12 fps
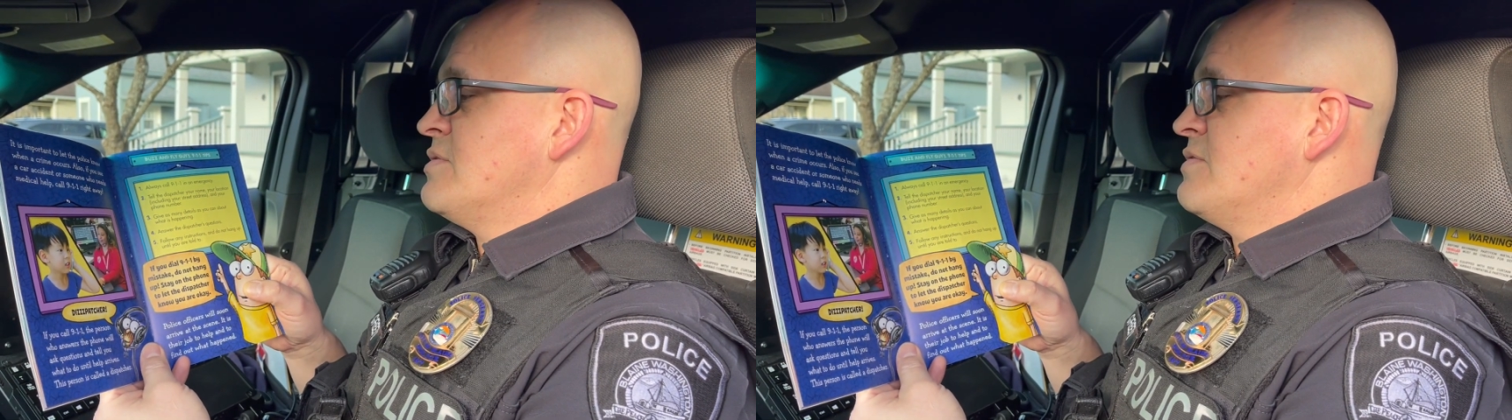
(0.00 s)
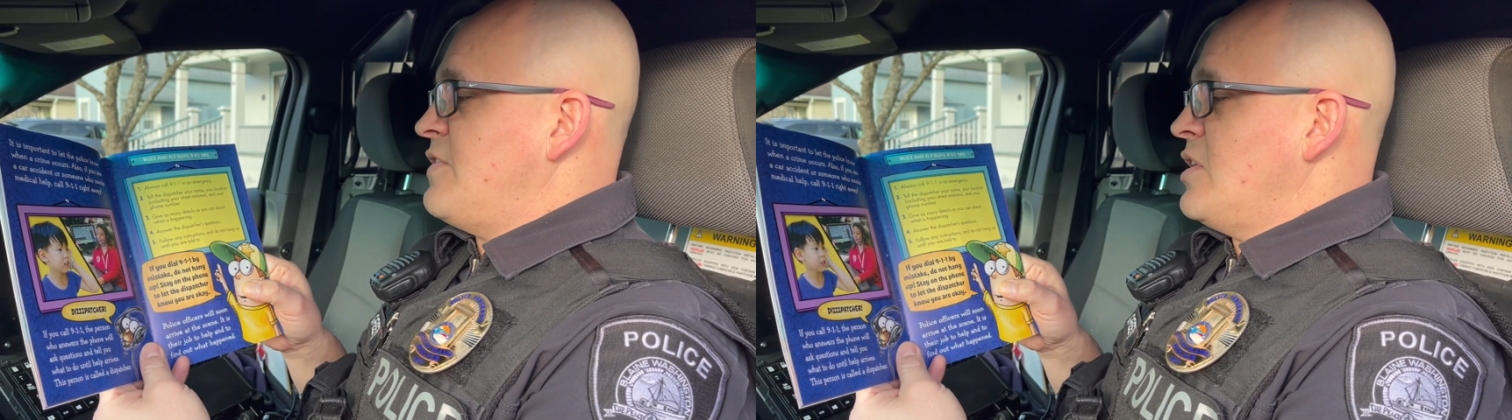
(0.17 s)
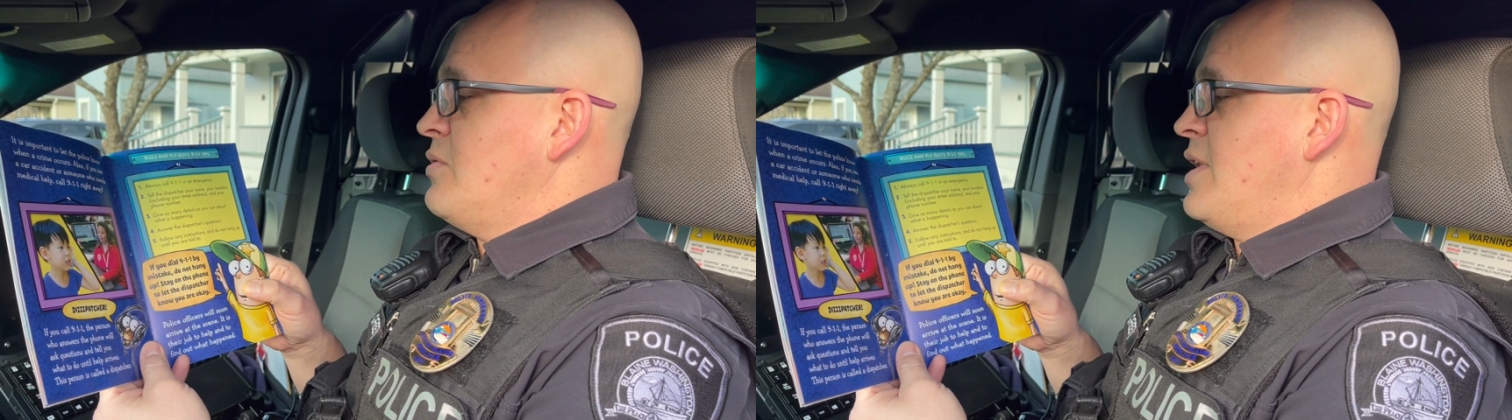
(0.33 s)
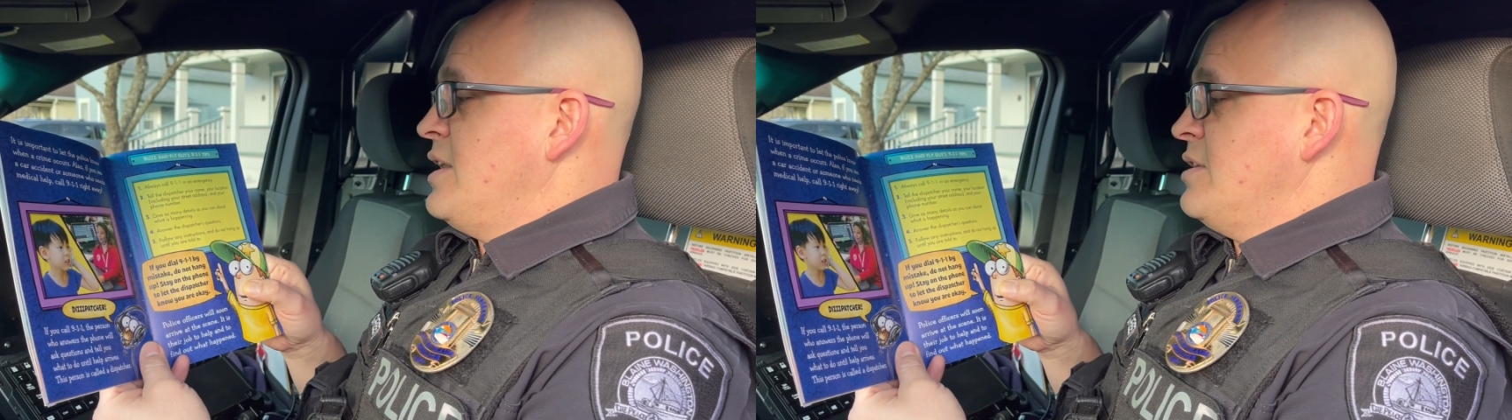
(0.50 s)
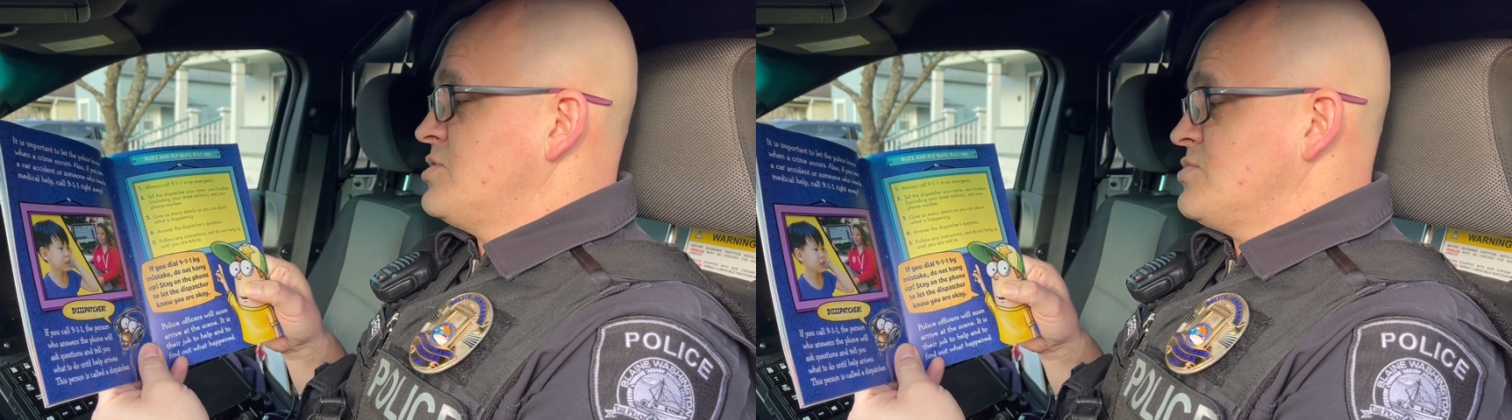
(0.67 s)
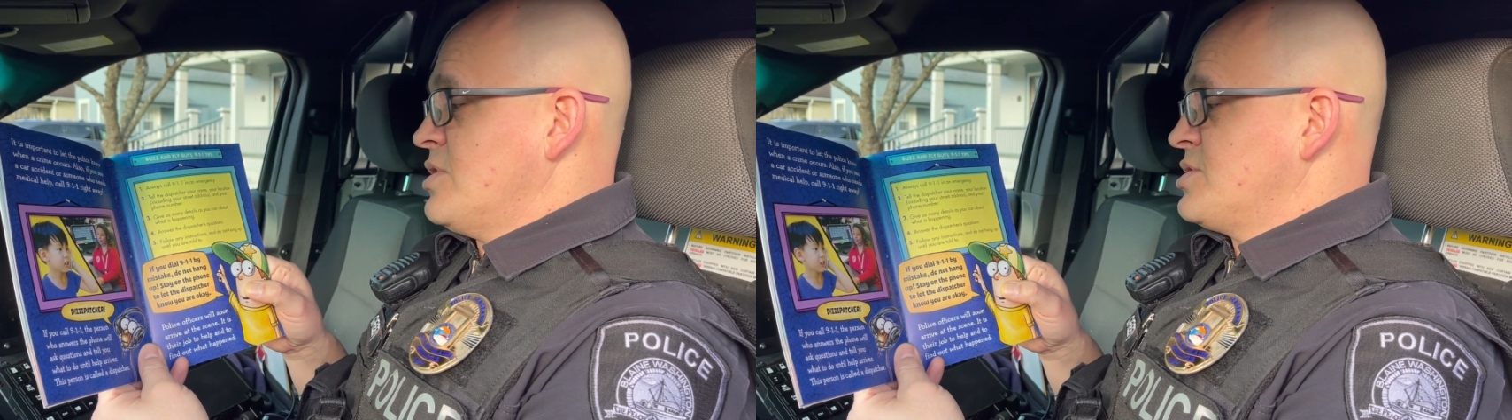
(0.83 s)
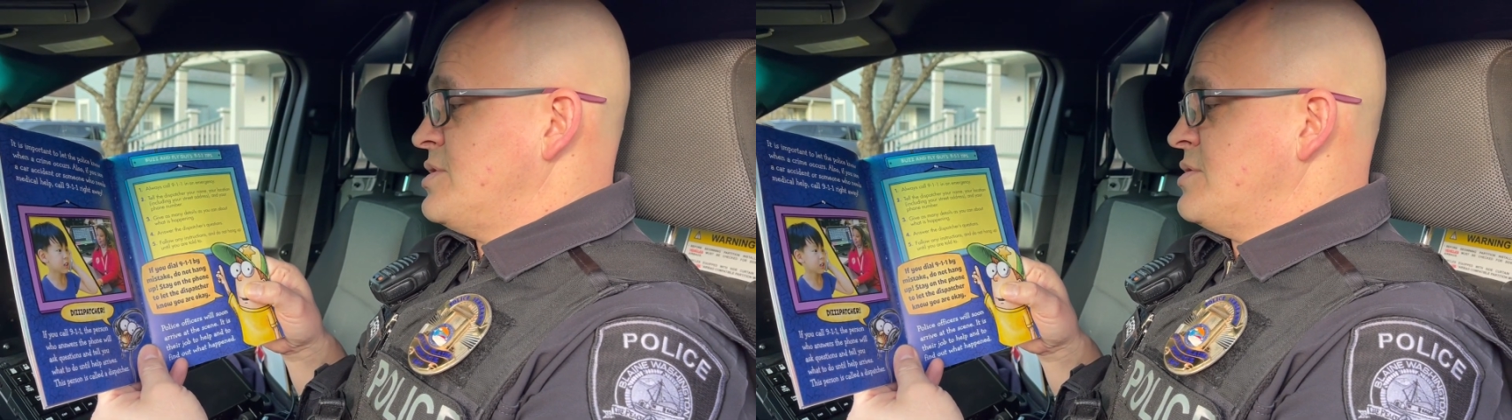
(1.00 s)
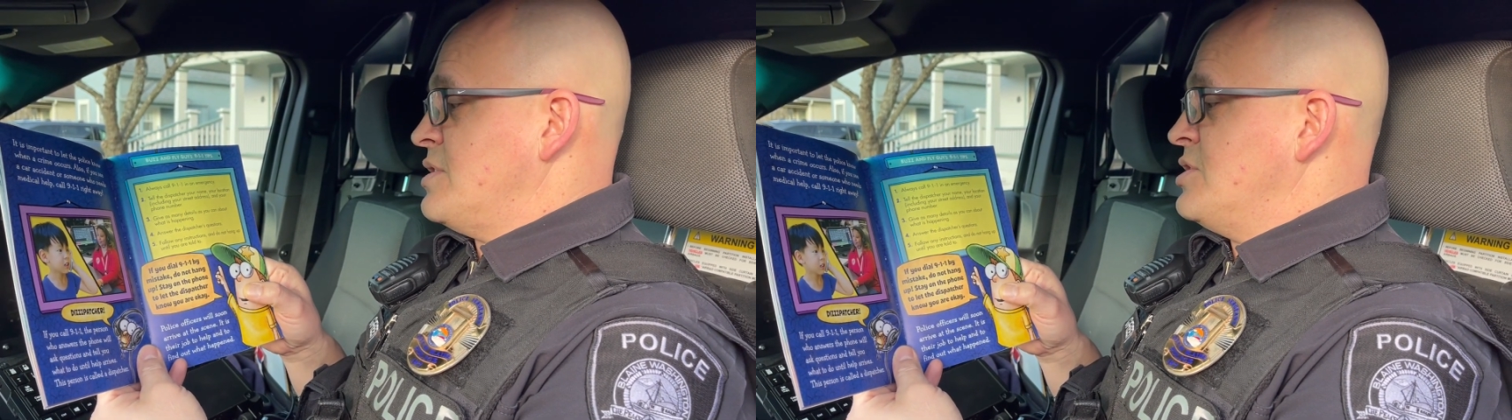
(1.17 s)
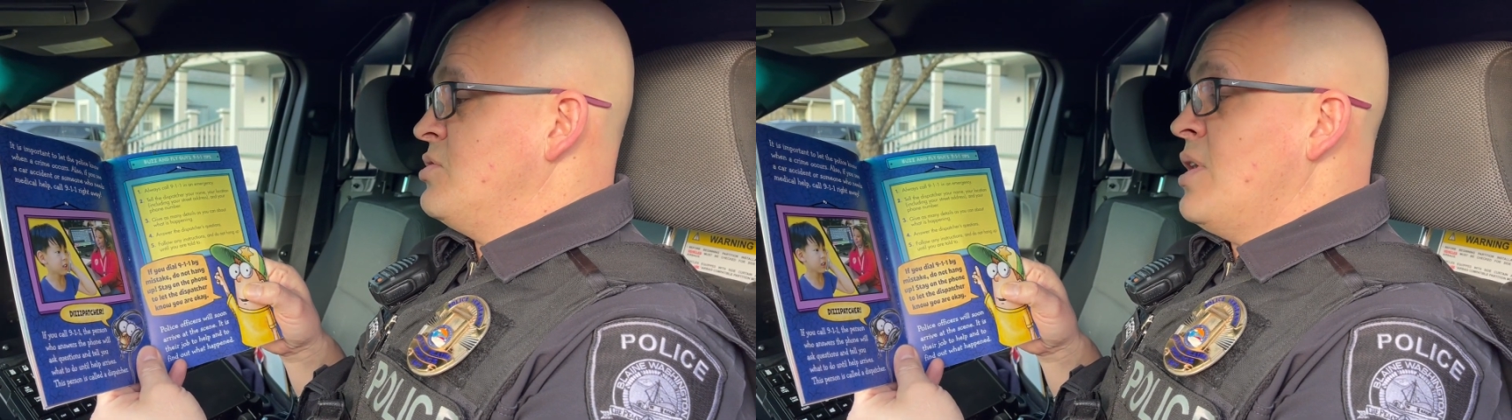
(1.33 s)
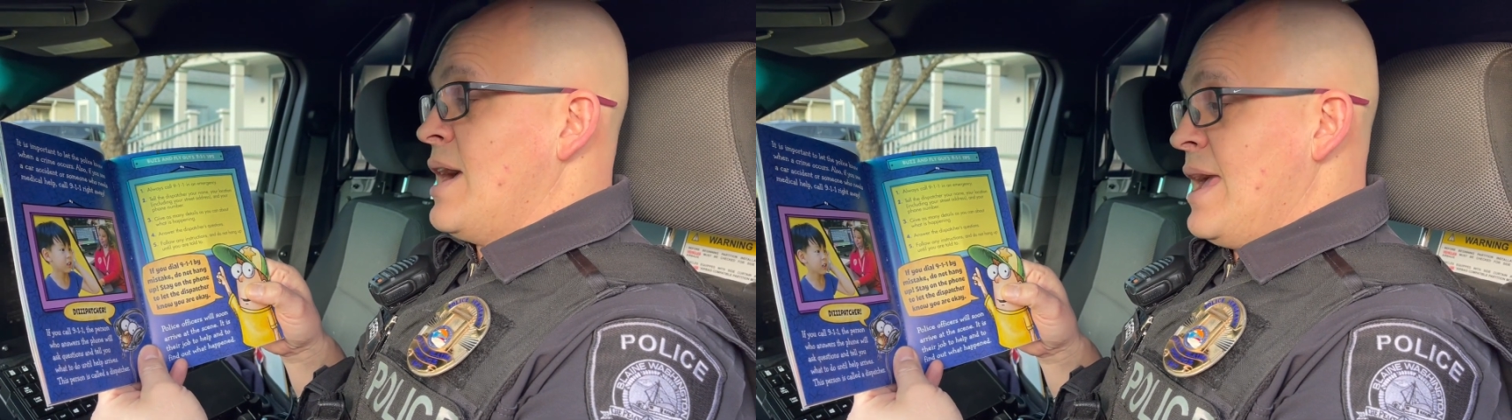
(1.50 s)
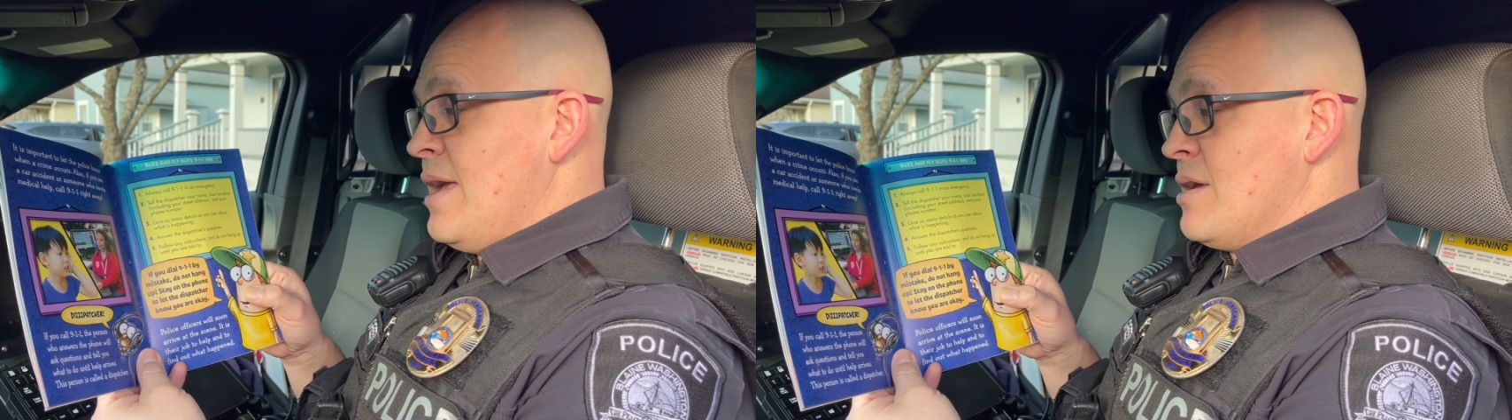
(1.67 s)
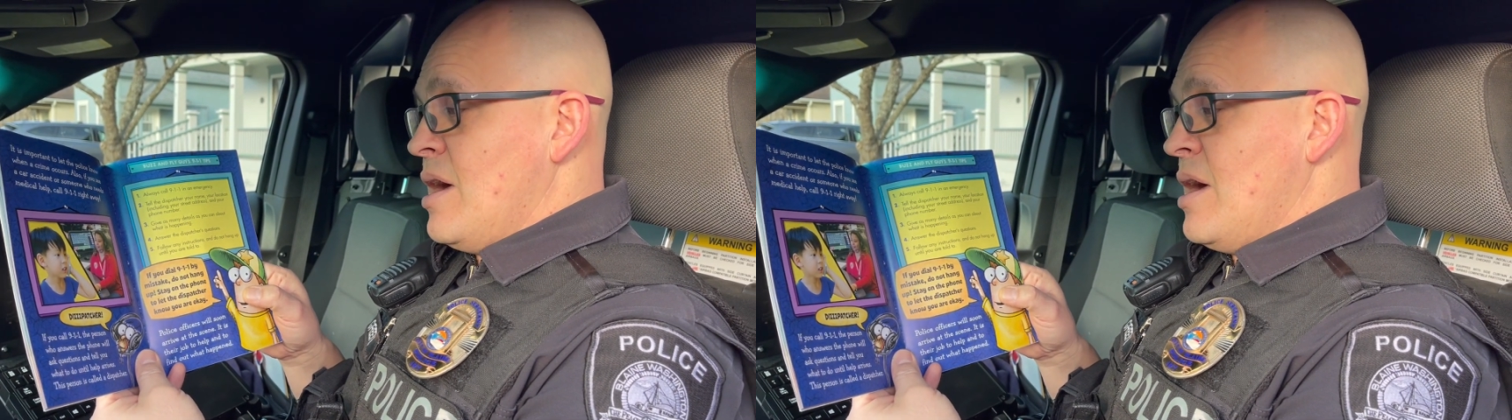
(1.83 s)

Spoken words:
Follow any instructions and do not hang